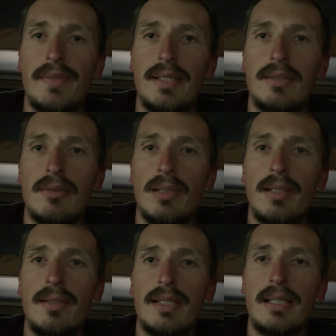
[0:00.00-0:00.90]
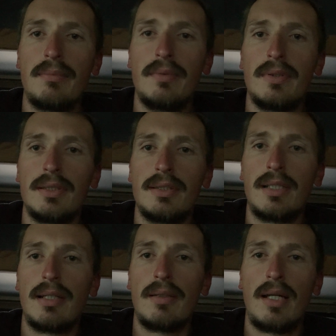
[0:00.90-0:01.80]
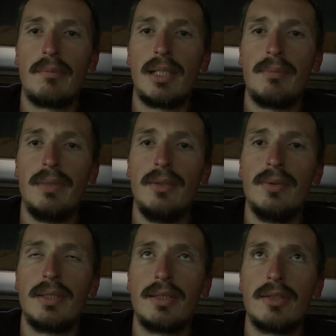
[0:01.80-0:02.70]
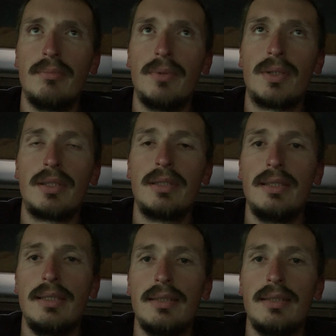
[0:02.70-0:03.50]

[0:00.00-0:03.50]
at some later time, because I might be doing some more,